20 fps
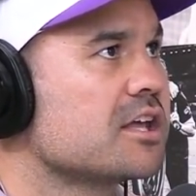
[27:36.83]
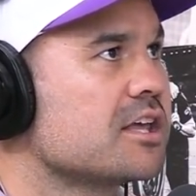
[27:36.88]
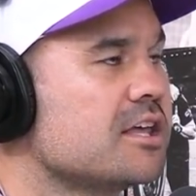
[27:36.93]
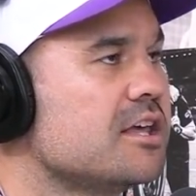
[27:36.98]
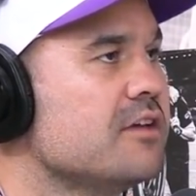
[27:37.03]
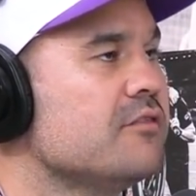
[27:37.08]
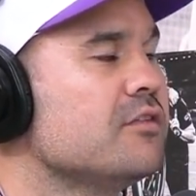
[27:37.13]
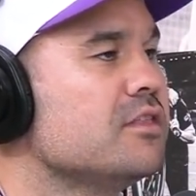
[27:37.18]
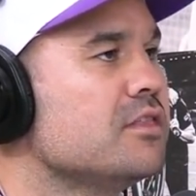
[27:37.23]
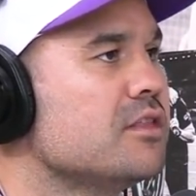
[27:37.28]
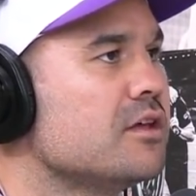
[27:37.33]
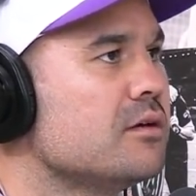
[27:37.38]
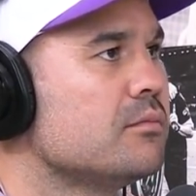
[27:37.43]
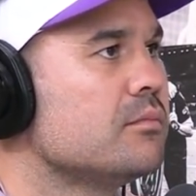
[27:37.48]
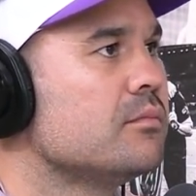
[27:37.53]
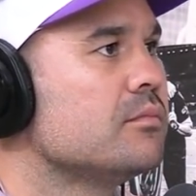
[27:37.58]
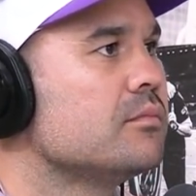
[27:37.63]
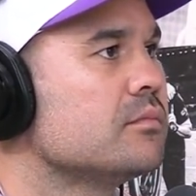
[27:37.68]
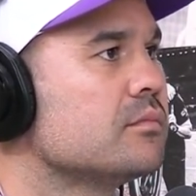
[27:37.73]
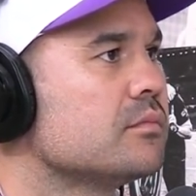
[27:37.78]
giving
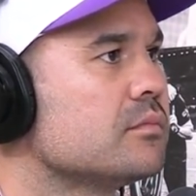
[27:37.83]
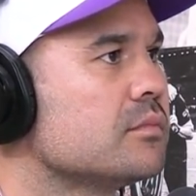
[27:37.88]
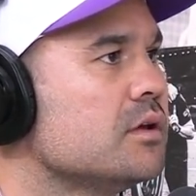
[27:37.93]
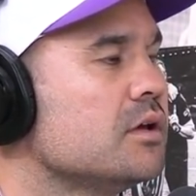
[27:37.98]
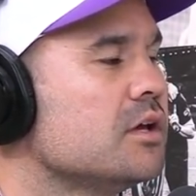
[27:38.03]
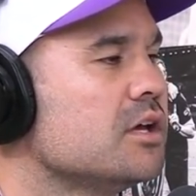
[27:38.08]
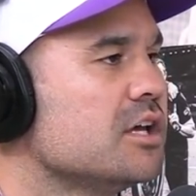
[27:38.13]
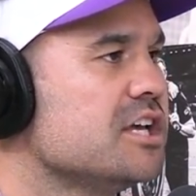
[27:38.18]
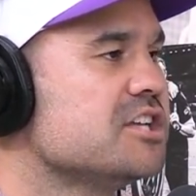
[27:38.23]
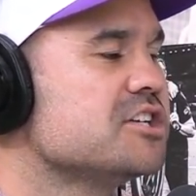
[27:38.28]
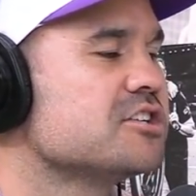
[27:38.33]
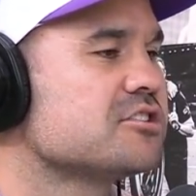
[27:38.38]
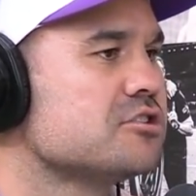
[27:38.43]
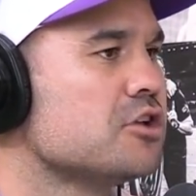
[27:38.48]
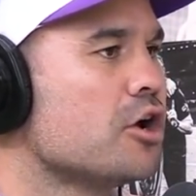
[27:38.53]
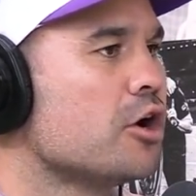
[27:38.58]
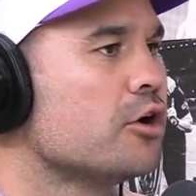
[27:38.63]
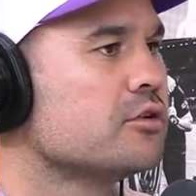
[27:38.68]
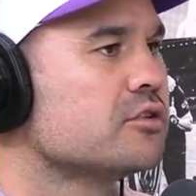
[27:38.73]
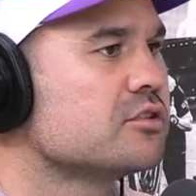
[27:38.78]
them, he just
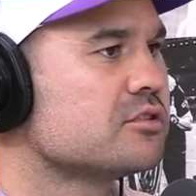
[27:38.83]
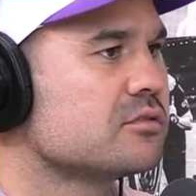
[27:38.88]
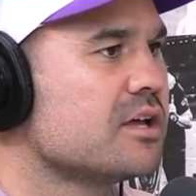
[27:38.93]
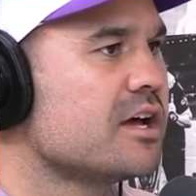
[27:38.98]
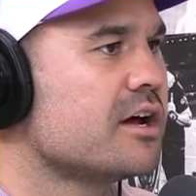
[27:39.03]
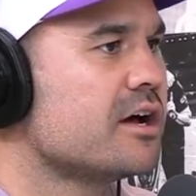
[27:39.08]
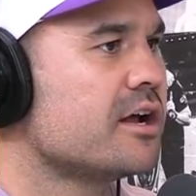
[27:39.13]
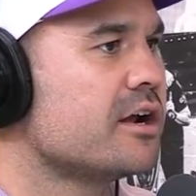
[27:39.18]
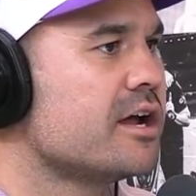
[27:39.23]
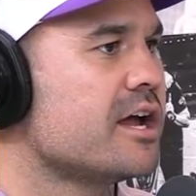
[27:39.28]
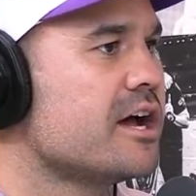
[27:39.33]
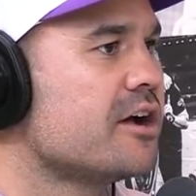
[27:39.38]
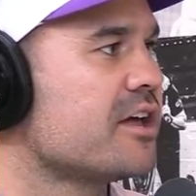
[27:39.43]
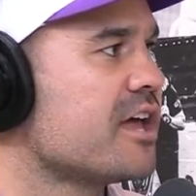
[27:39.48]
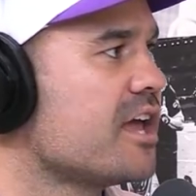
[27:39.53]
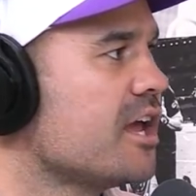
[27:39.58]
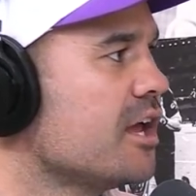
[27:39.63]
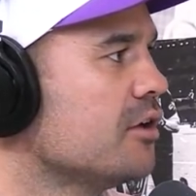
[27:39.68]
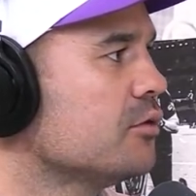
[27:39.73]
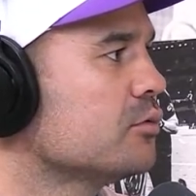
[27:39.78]
knows how to
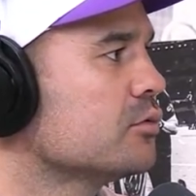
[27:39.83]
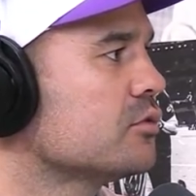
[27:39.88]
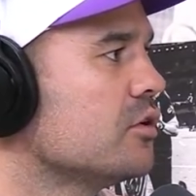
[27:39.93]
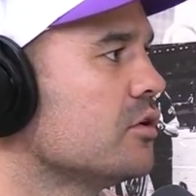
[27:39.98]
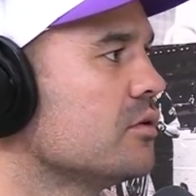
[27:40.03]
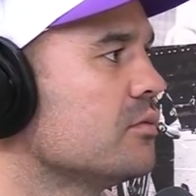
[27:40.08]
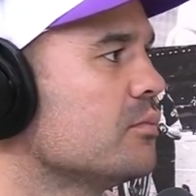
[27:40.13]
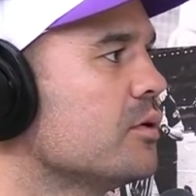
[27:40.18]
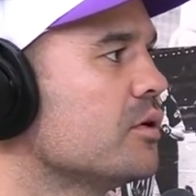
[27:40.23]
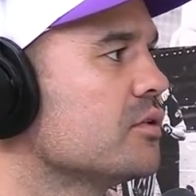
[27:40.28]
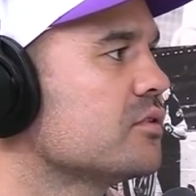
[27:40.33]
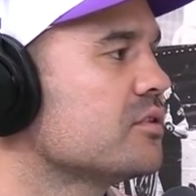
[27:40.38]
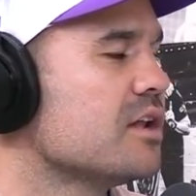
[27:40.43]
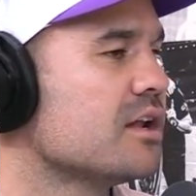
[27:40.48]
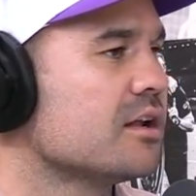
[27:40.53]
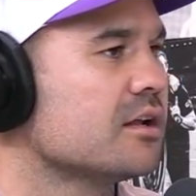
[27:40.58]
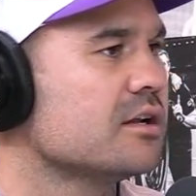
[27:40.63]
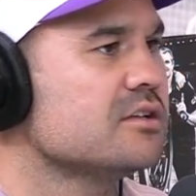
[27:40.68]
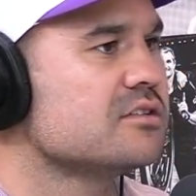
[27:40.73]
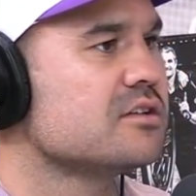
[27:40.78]
handle certain
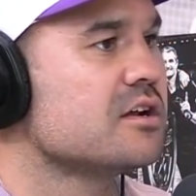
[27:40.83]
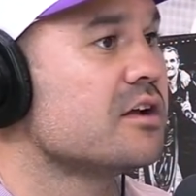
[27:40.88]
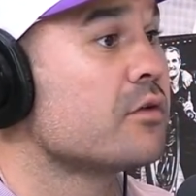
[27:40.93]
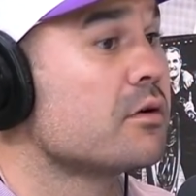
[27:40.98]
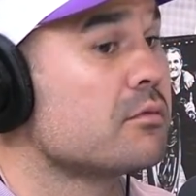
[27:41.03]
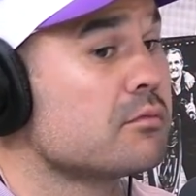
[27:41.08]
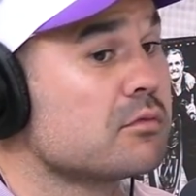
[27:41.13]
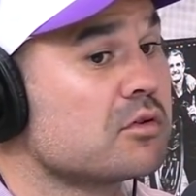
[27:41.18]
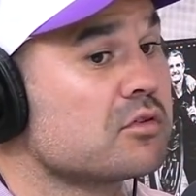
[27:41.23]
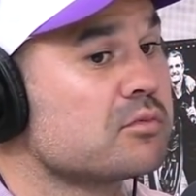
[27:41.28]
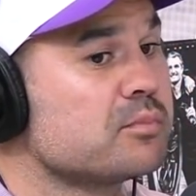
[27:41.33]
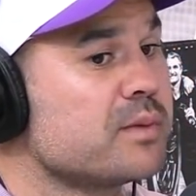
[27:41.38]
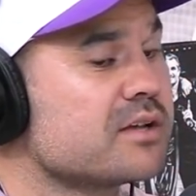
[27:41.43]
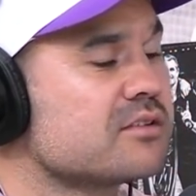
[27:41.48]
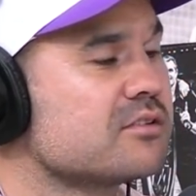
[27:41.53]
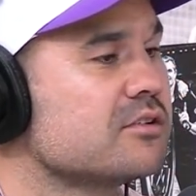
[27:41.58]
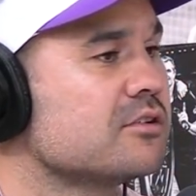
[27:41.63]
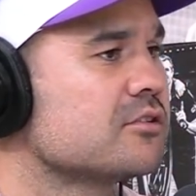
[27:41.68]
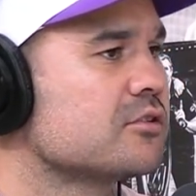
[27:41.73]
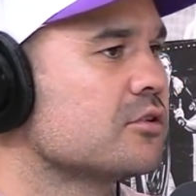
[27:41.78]
personalities, and everyone
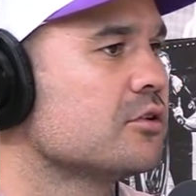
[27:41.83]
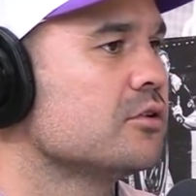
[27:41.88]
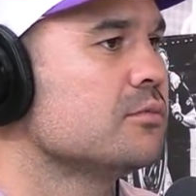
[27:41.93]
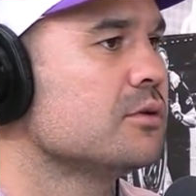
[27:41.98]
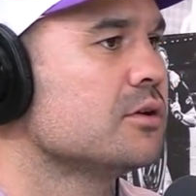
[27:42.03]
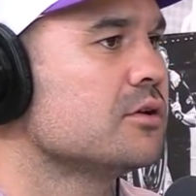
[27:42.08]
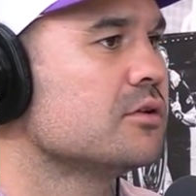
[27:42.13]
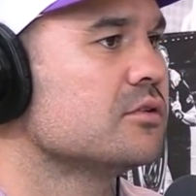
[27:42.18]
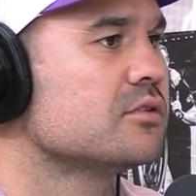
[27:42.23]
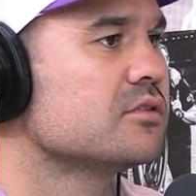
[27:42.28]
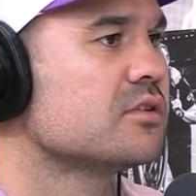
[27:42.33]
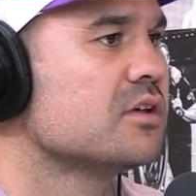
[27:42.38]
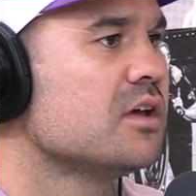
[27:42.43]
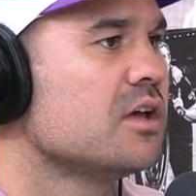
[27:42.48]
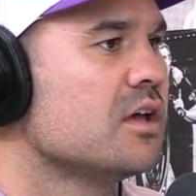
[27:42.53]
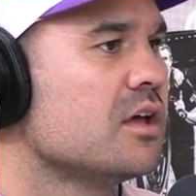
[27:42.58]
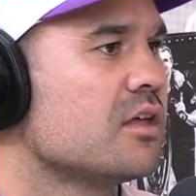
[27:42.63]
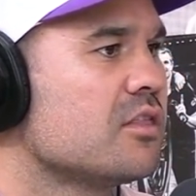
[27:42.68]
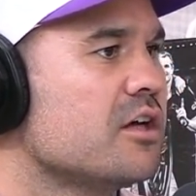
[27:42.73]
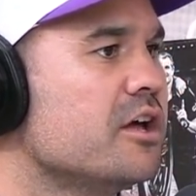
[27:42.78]
respects it too, because
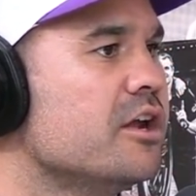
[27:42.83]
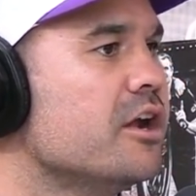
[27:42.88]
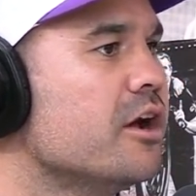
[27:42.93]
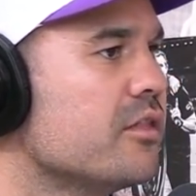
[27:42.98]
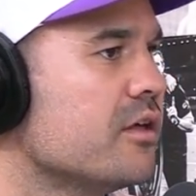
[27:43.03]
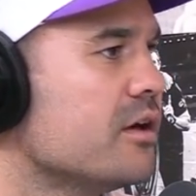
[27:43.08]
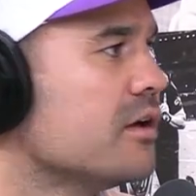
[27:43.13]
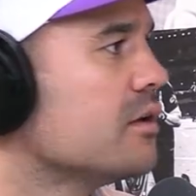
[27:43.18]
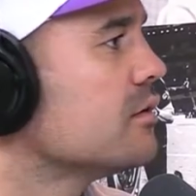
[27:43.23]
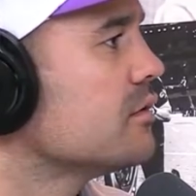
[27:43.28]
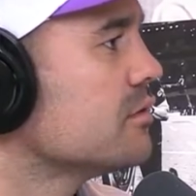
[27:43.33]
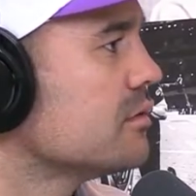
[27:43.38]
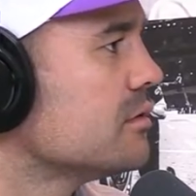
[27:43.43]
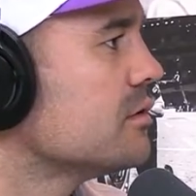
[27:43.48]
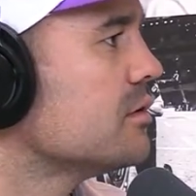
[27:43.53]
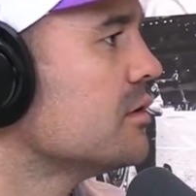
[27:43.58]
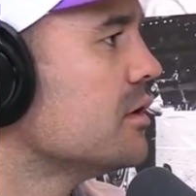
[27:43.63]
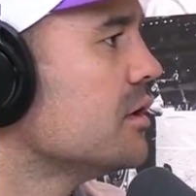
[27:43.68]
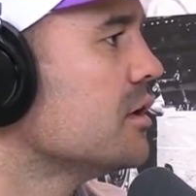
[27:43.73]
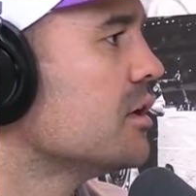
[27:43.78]
they know that,
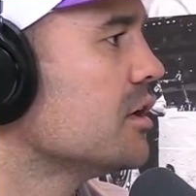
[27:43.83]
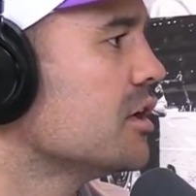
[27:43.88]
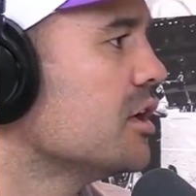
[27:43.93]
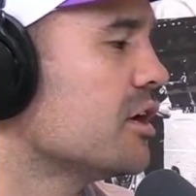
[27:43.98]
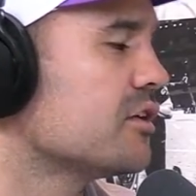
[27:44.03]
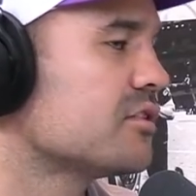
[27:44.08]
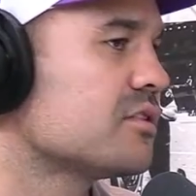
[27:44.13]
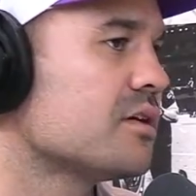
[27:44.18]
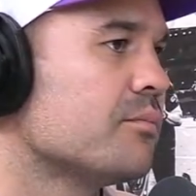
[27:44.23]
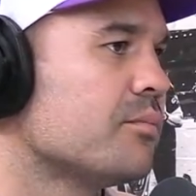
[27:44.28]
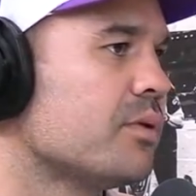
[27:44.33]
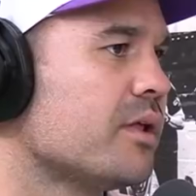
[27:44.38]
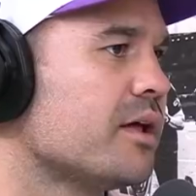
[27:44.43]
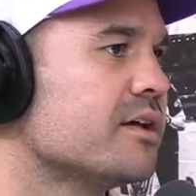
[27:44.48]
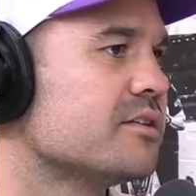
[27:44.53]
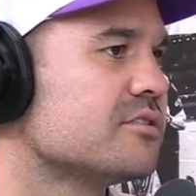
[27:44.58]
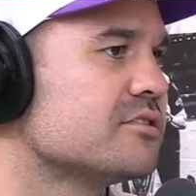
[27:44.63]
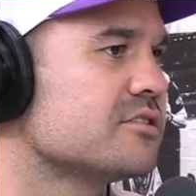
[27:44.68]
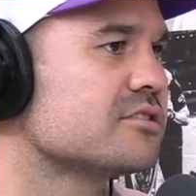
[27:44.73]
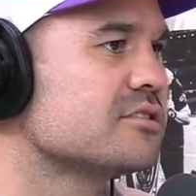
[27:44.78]
some
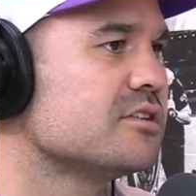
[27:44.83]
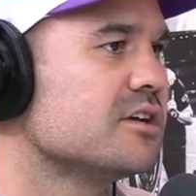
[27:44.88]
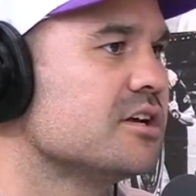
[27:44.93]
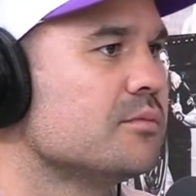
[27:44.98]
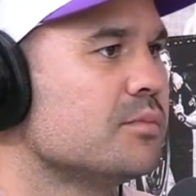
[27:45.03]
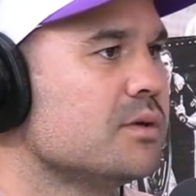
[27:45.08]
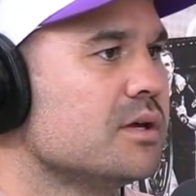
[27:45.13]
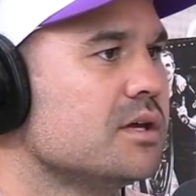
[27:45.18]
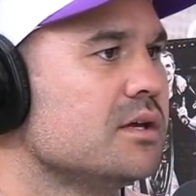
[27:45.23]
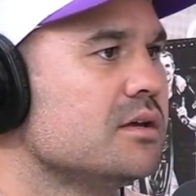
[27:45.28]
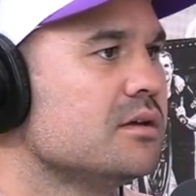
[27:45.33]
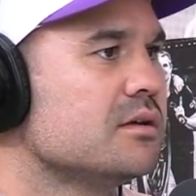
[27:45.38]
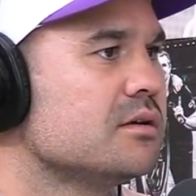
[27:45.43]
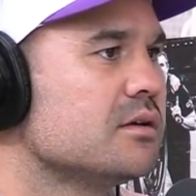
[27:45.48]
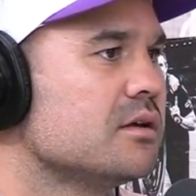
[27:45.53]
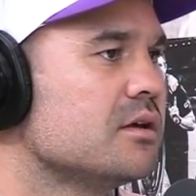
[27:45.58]
players just need to be.